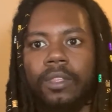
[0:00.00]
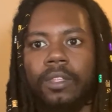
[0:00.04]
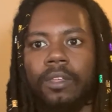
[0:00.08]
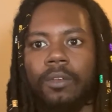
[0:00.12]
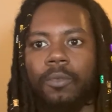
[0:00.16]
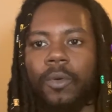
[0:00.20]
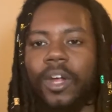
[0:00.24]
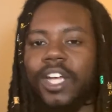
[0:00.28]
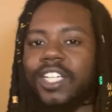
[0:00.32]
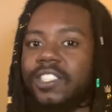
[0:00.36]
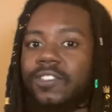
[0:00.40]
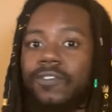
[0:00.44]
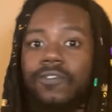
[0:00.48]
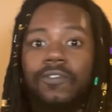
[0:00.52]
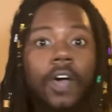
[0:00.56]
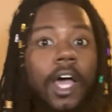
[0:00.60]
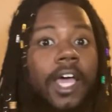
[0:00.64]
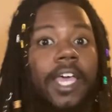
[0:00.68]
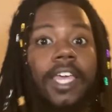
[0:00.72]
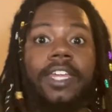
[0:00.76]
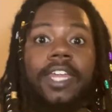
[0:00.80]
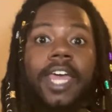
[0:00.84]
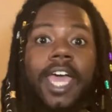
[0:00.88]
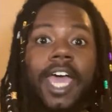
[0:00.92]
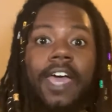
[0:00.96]
Raise
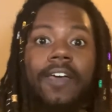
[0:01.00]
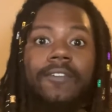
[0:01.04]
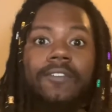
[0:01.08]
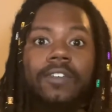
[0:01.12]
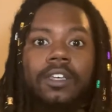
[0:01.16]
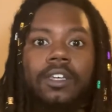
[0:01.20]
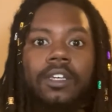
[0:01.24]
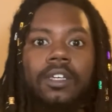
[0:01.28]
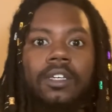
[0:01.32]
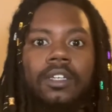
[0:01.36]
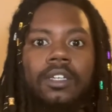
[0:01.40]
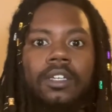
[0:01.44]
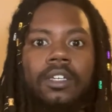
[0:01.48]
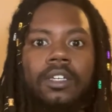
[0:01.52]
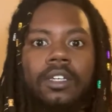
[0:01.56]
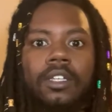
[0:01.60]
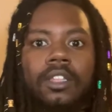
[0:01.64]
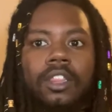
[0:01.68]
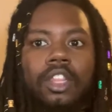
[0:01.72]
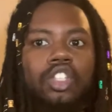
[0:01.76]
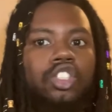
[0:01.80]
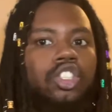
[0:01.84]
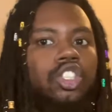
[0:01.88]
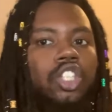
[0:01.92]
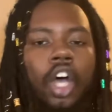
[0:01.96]
fucking havoc.
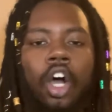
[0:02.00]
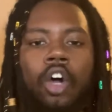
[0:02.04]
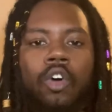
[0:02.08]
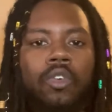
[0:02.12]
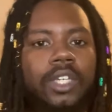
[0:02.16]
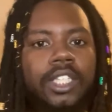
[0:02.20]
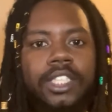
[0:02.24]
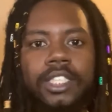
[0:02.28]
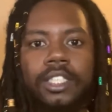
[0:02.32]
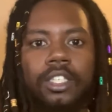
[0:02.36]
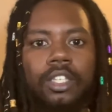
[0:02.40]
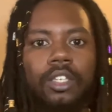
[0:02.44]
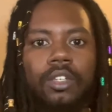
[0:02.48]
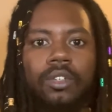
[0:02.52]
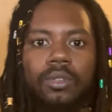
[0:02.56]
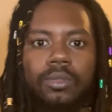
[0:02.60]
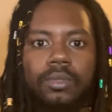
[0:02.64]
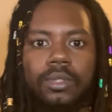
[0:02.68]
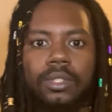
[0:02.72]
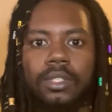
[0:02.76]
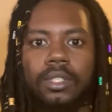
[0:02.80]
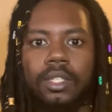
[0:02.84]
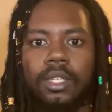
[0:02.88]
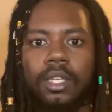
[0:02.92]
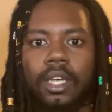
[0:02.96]
There's no
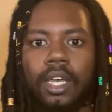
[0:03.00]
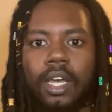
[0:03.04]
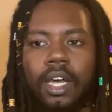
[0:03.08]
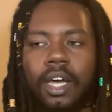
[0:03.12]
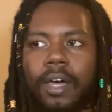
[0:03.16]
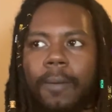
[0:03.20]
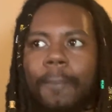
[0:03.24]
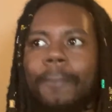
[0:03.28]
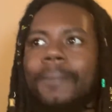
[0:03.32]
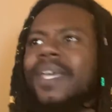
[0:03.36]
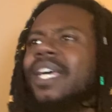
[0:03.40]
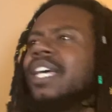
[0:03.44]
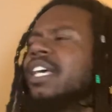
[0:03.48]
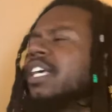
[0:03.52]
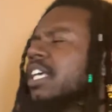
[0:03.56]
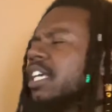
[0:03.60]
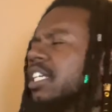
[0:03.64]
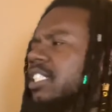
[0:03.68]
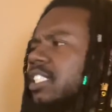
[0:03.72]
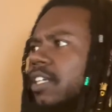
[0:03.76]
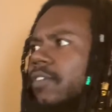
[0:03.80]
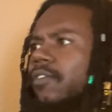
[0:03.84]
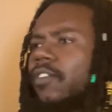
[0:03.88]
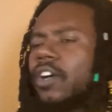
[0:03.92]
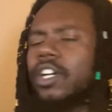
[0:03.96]
excuse.
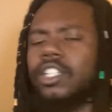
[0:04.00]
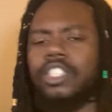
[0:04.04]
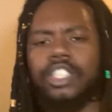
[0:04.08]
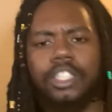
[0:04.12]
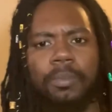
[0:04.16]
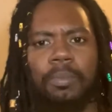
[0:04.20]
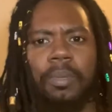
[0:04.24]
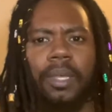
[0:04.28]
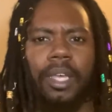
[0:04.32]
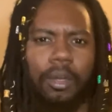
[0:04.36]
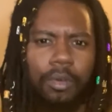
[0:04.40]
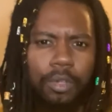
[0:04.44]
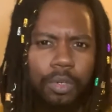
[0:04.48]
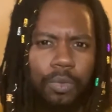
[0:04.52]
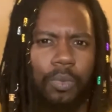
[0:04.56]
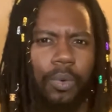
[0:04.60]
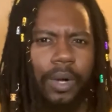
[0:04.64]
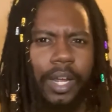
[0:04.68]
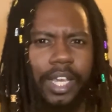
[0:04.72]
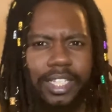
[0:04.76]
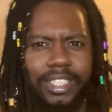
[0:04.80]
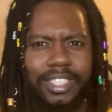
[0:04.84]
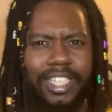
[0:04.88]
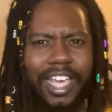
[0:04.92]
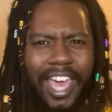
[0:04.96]
Billions of us should be able to
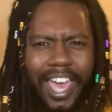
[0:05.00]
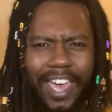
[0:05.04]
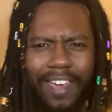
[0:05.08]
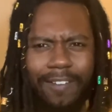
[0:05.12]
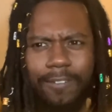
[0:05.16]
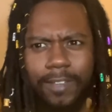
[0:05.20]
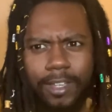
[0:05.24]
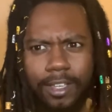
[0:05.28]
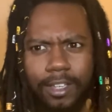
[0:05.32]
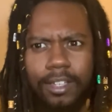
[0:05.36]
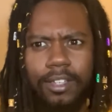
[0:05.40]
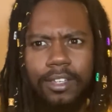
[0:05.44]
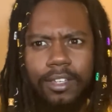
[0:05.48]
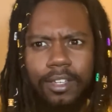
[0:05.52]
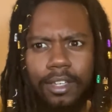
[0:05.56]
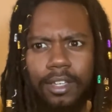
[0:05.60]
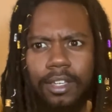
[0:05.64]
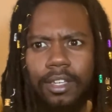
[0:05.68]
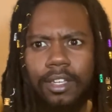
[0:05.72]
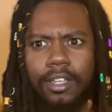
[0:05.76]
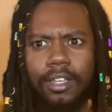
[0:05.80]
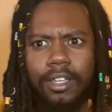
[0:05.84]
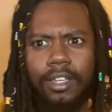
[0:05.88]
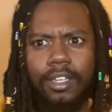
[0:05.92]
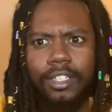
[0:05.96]
raise havoc.
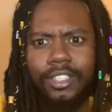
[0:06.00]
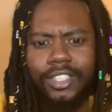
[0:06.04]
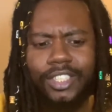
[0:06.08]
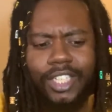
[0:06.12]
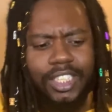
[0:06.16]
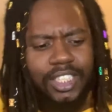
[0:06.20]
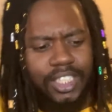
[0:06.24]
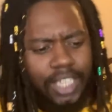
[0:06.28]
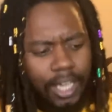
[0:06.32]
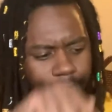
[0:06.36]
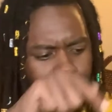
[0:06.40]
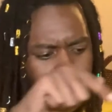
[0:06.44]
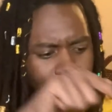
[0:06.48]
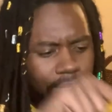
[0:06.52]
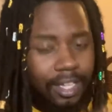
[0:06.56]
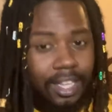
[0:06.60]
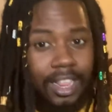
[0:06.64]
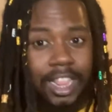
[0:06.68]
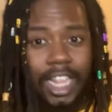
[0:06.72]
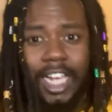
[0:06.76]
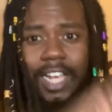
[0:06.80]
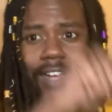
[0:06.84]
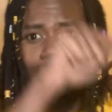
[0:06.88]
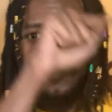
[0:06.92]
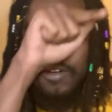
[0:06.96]
Just off a
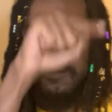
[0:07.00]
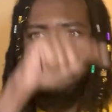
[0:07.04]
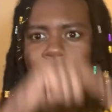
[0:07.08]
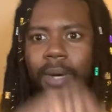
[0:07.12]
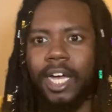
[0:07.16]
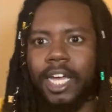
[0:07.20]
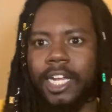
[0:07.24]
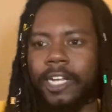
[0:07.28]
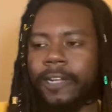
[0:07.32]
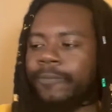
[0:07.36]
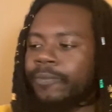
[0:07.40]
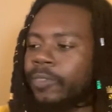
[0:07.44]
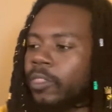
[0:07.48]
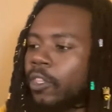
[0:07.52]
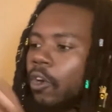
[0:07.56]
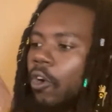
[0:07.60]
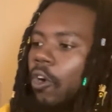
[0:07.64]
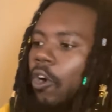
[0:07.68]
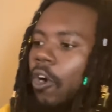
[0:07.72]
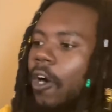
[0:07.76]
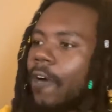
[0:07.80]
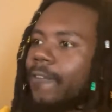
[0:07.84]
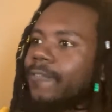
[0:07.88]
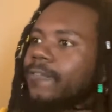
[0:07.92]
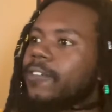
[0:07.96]
click of a button, or
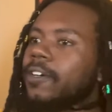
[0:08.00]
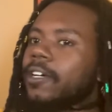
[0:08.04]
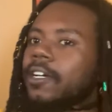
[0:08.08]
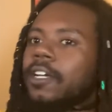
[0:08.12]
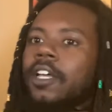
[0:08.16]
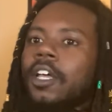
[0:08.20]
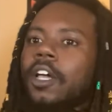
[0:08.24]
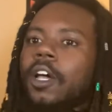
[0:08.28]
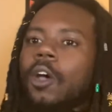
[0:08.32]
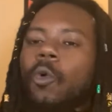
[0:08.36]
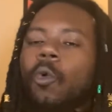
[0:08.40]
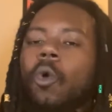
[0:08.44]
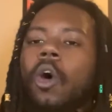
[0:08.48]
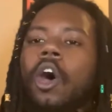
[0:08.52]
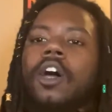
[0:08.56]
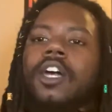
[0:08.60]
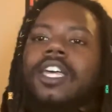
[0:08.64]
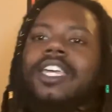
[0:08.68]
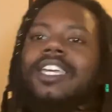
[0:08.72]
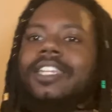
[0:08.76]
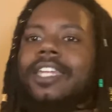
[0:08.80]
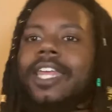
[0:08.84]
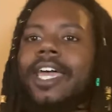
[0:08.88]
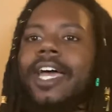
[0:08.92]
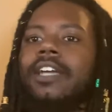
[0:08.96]
off of
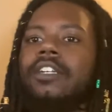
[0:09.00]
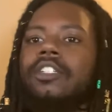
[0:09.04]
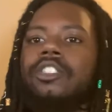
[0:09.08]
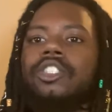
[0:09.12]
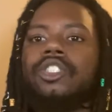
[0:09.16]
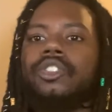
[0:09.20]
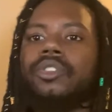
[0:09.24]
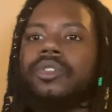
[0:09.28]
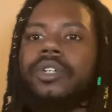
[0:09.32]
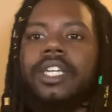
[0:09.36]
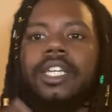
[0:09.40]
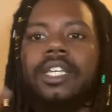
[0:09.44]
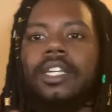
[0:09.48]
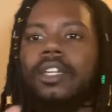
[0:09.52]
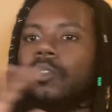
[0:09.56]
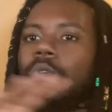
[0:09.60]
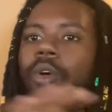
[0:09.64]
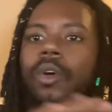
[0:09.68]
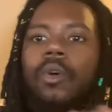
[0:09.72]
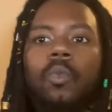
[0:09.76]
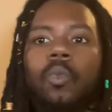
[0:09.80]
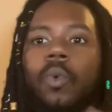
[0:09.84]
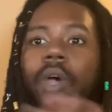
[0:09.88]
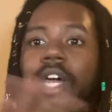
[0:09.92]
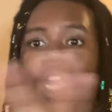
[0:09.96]
walking down the street, or
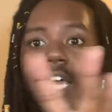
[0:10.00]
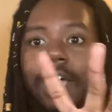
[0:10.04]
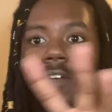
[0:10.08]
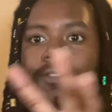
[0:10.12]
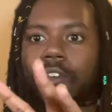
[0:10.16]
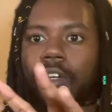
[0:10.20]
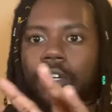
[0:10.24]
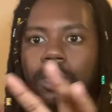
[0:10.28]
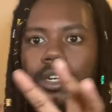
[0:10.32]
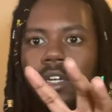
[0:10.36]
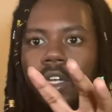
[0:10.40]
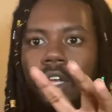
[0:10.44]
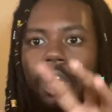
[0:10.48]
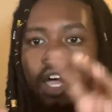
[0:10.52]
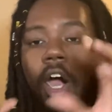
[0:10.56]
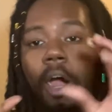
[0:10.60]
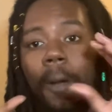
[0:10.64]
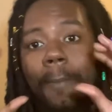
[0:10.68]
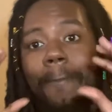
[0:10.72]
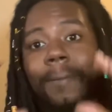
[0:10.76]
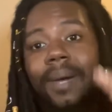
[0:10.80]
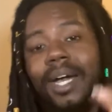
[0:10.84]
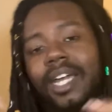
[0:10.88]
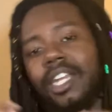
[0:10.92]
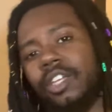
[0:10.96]
whatever. Our
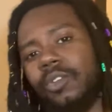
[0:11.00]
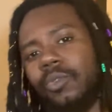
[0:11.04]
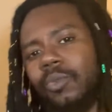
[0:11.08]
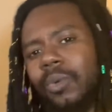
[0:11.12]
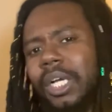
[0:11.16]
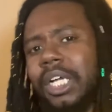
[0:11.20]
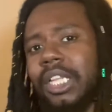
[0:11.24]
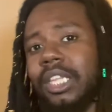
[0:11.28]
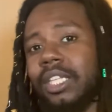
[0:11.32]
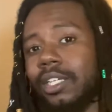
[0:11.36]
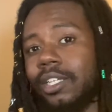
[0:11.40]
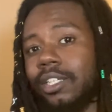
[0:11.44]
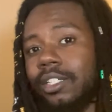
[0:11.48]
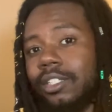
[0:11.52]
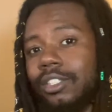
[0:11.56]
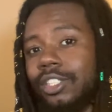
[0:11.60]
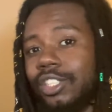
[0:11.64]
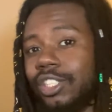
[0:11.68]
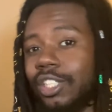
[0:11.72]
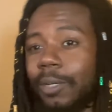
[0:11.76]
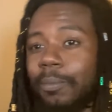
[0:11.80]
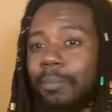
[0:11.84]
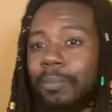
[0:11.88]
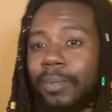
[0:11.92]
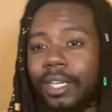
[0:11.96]
money really
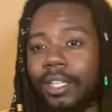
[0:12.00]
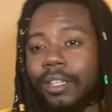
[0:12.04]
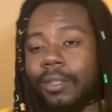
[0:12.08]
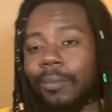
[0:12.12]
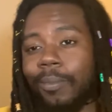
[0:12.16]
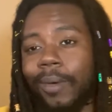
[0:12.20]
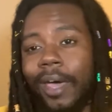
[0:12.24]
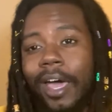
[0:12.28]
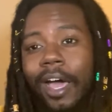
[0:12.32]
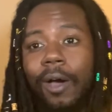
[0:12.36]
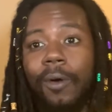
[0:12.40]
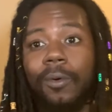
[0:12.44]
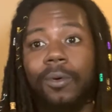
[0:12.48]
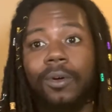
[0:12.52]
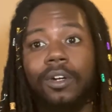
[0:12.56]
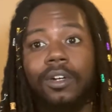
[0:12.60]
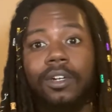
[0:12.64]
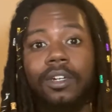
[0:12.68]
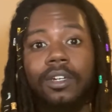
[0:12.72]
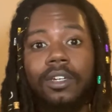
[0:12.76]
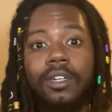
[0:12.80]
should be the power.